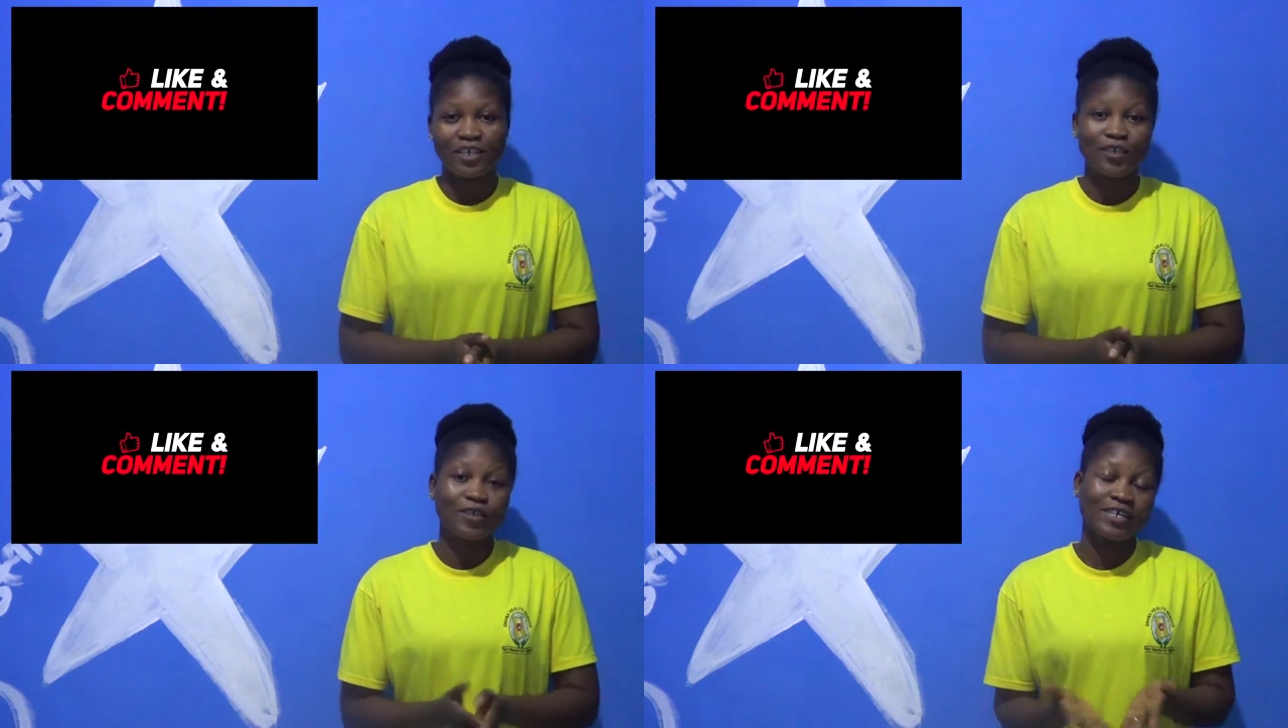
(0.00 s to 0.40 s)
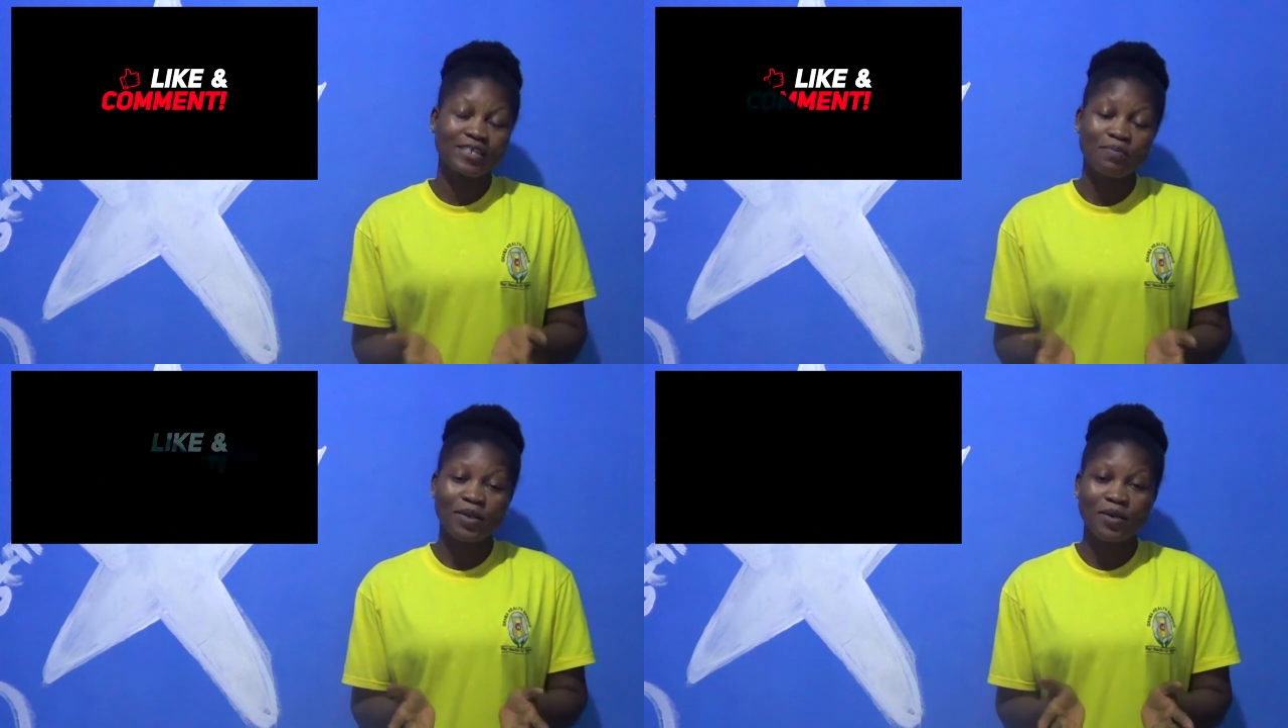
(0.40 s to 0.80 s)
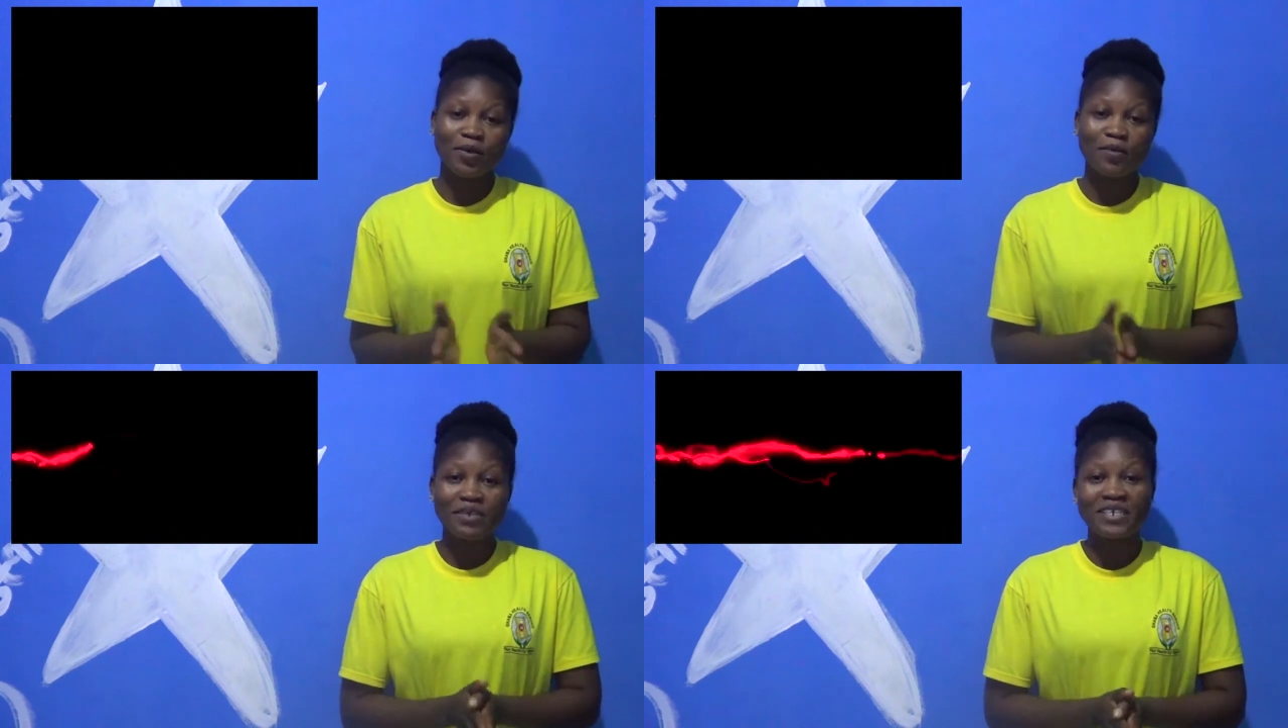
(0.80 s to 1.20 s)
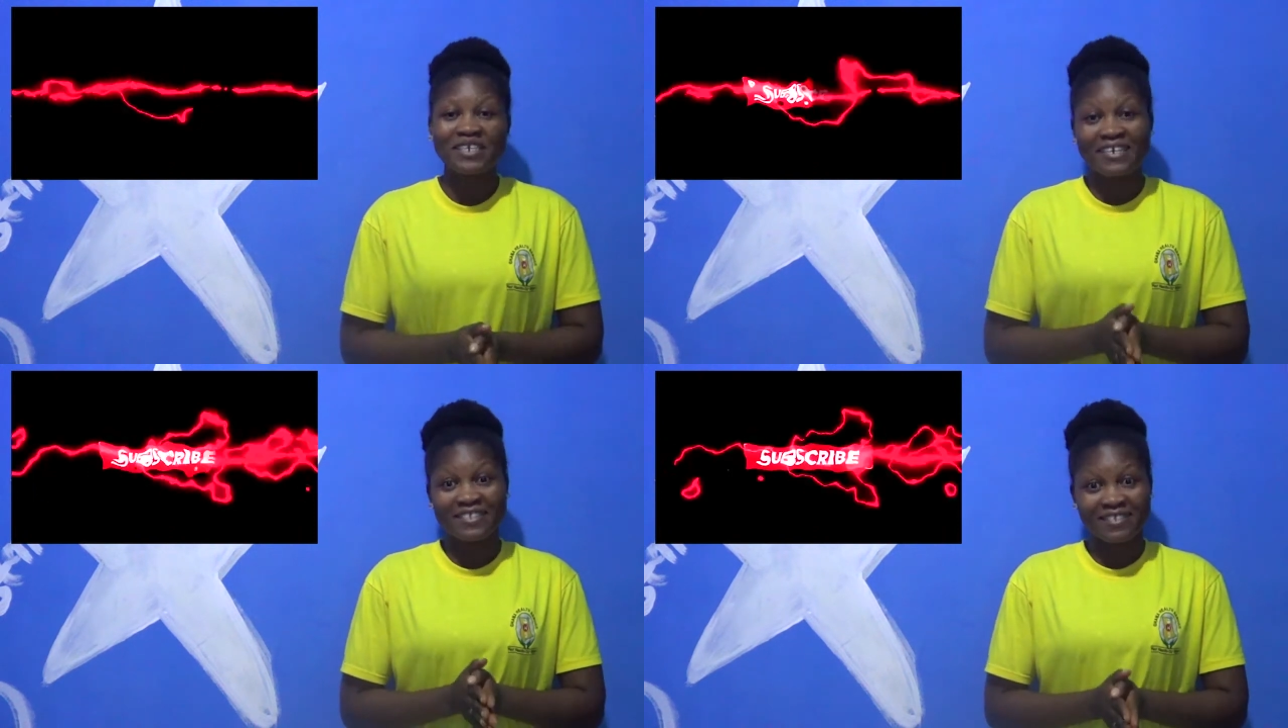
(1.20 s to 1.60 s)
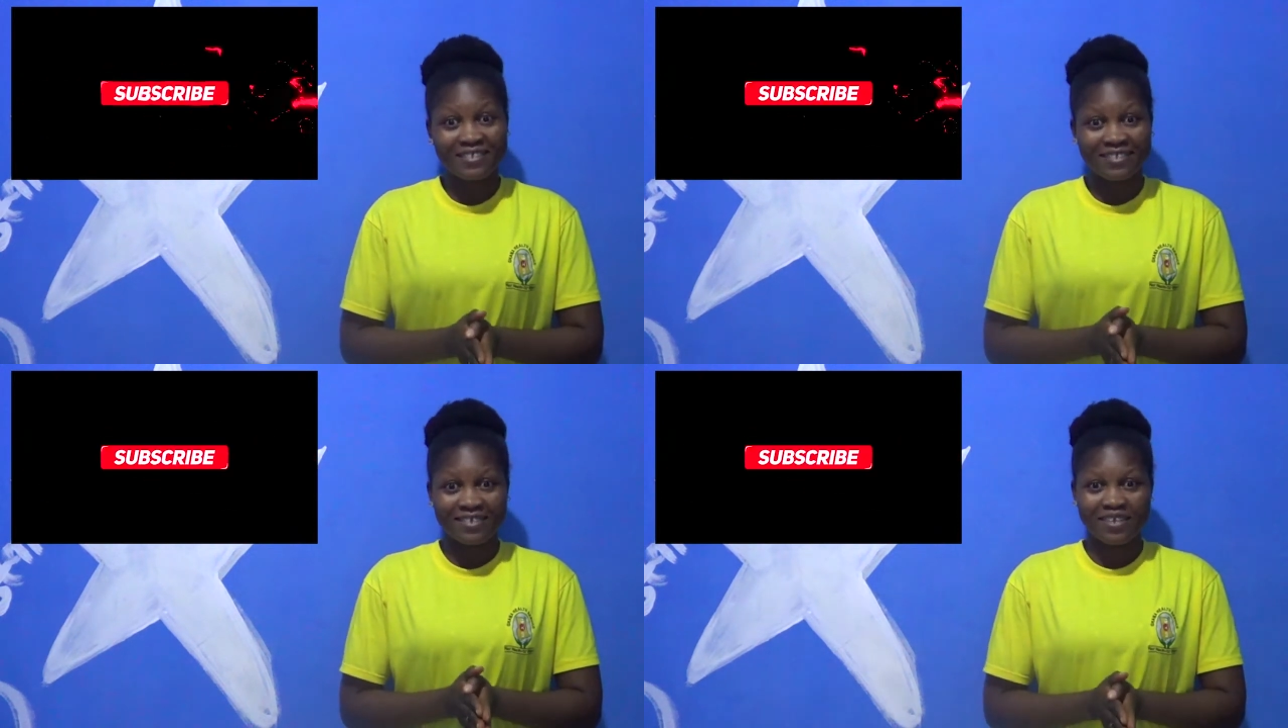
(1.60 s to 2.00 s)
You can simply call me
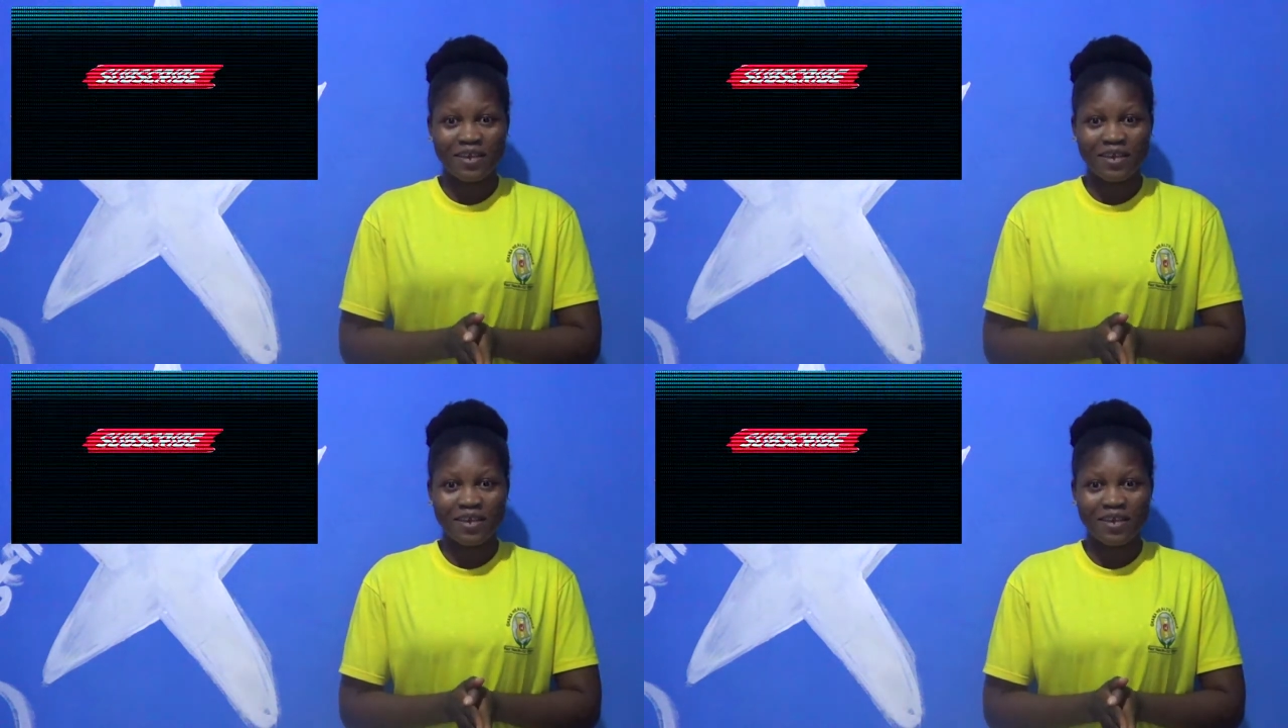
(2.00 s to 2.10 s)
Nestiti,